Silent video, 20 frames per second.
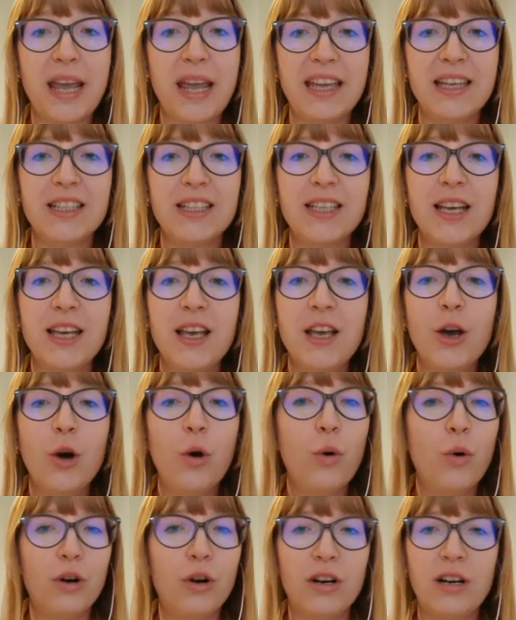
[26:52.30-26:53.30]
weight
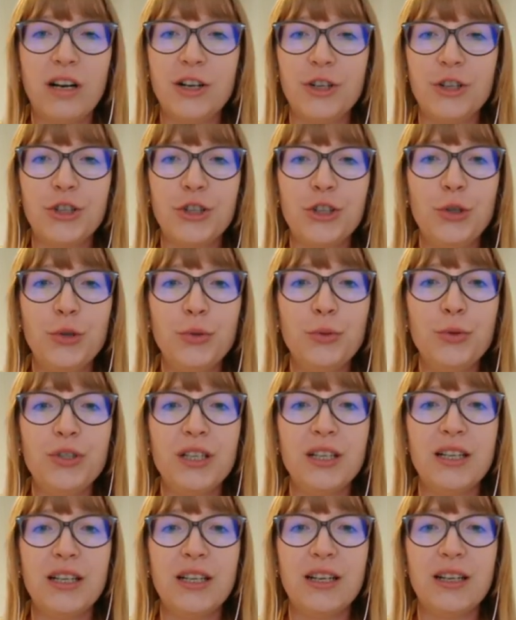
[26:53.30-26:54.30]
or are just
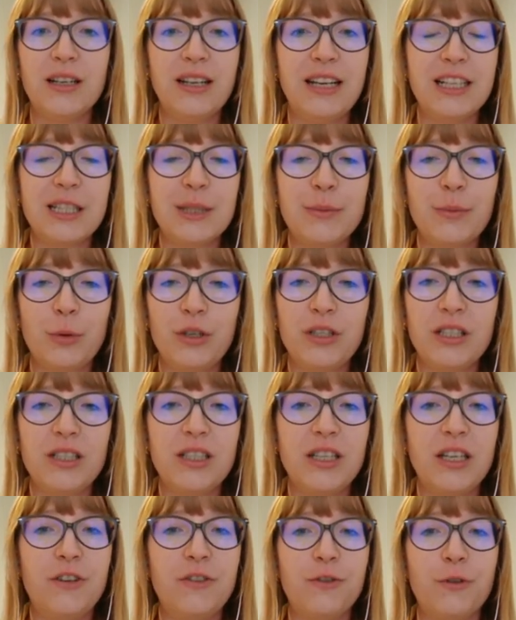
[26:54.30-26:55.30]
used in an
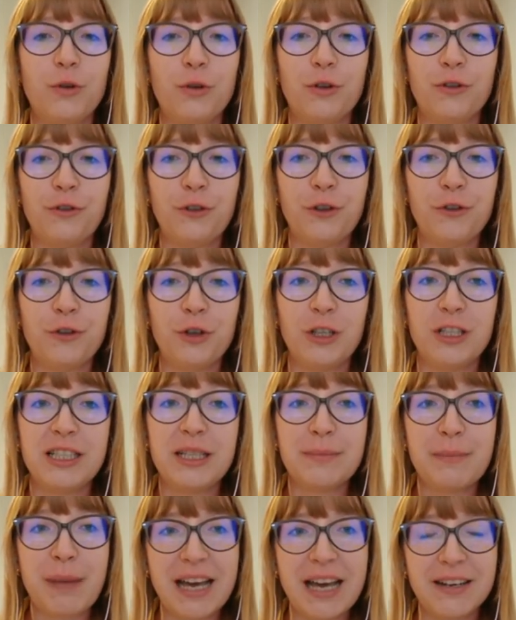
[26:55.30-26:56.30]
exploitative or
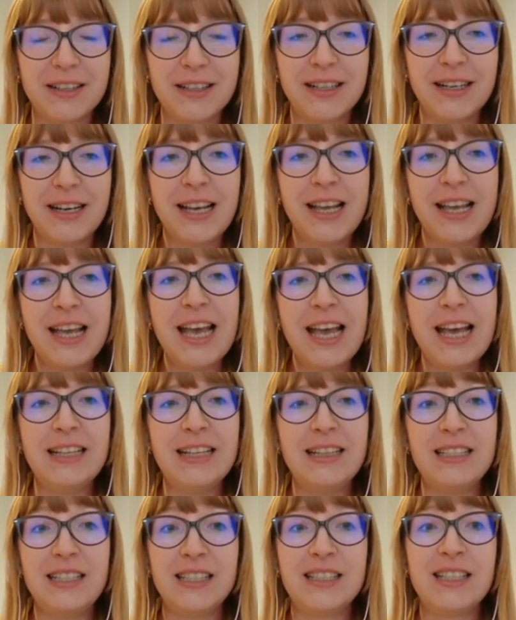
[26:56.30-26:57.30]
frivolous manner.
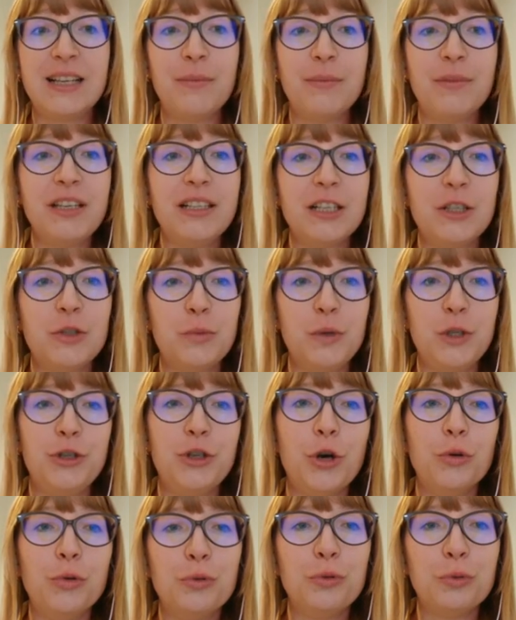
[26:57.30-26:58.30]
And this is something that we
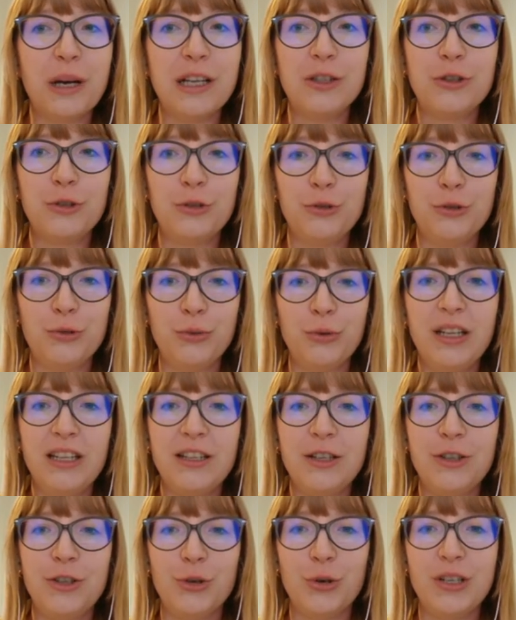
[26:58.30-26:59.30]
don't want to do
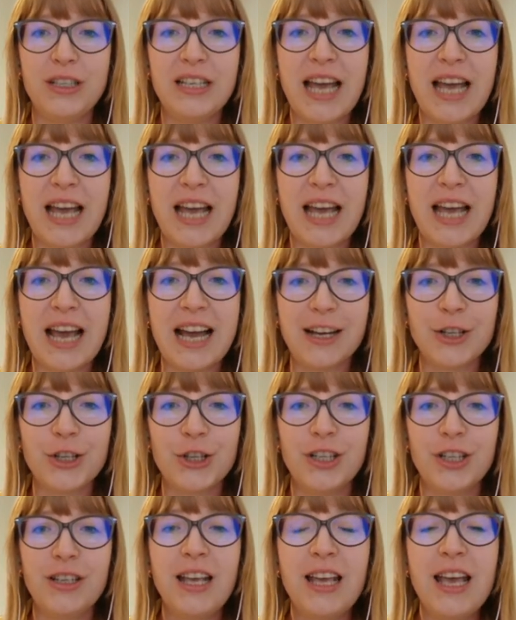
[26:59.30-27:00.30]
in the joint
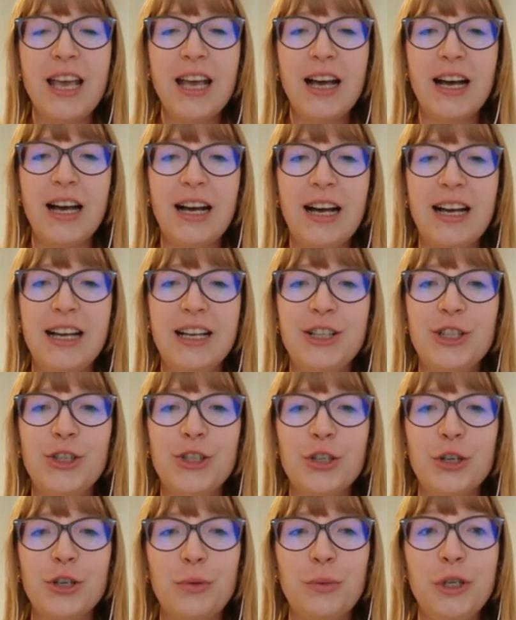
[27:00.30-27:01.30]
action.
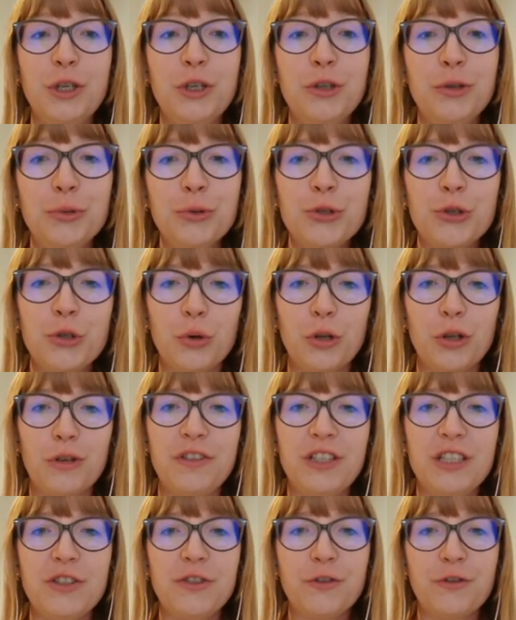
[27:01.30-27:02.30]
So we used all
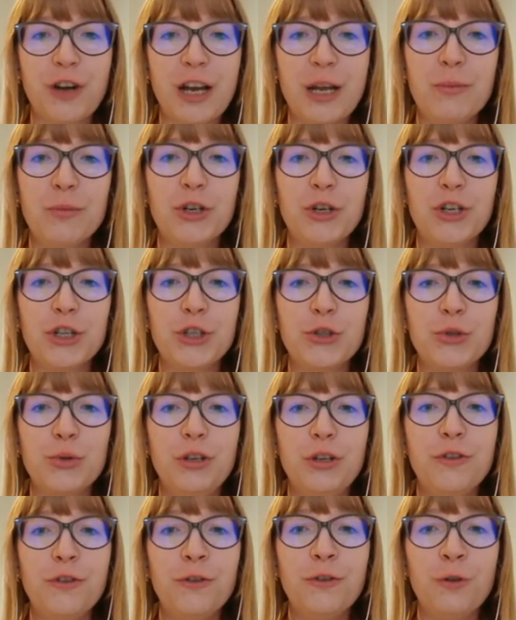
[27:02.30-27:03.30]
of these frameworks
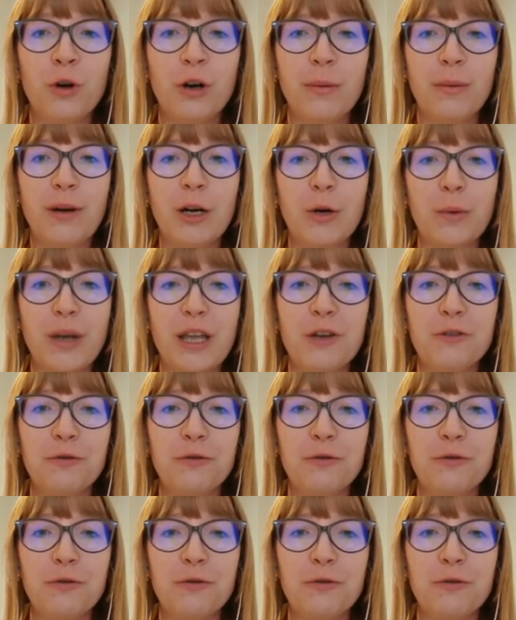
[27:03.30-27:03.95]
to inform our